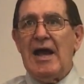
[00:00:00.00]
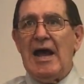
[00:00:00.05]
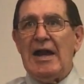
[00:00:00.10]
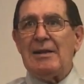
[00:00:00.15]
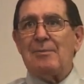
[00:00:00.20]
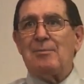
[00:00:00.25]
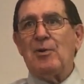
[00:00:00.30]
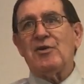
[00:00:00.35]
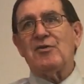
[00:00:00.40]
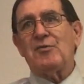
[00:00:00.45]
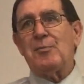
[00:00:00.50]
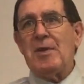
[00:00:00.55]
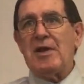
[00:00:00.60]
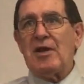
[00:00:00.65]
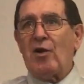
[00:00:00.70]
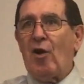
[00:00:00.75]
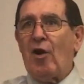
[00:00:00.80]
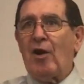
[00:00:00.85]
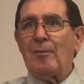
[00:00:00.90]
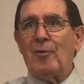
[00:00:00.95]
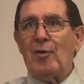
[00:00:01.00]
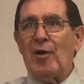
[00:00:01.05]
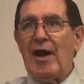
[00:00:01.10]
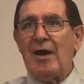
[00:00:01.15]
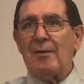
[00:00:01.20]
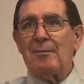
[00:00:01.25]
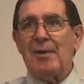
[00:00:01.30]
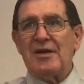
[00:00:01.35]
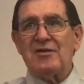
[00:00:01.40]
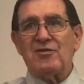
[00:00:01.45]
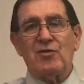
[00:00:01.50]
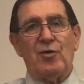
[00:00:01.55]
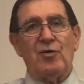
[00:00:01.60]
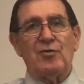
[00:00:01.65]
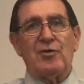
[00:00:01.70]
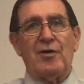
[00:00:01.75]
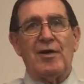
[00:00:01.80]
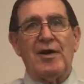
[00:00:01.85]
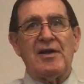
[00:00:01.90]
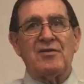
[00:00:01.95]
And he put his big arm around my
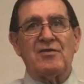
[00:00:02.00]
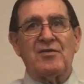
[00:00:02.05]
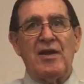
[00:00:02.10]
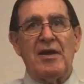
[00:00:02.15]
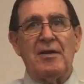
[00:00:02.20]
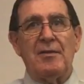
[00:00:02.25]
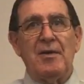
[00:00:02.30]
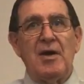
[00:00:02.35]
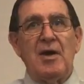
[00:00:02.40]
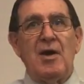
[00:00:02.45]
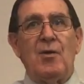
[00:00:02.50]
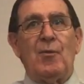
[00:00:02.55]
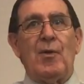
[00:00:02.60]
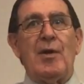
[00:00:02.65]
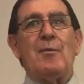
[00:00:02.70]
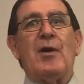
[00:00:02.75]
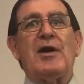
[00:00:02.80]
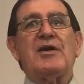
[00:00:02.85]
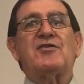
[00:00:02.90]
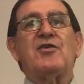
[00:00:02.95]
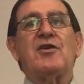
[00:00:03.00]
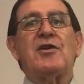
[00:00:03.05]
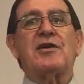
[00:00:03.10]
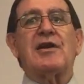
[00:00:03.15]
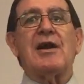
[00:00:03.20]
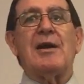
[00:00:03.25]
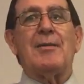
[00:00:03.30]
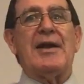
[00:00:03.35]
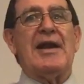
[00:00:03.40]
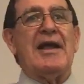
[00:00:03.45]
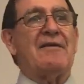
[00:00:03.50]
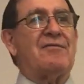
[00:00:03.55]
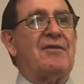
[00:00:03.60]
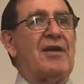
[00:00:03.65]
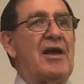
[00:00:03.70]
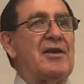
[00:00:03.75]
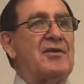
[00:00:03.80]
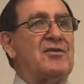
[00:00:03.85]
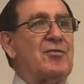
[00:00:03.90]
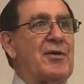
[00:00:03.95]
shoulder and he said, We want you to come and have
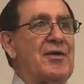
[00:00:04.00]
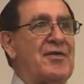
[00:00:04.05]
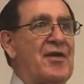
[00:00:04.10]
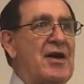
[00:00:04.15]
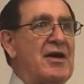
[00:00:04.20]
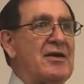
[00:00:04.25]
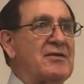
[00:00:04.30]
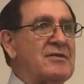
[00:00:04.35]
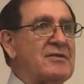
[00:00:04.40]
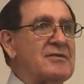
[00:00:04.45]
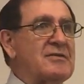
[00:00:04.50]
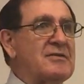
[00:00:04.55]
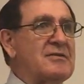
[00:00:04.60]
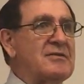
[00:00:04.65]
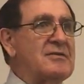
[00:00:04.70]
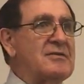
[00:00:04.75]
lunch with us.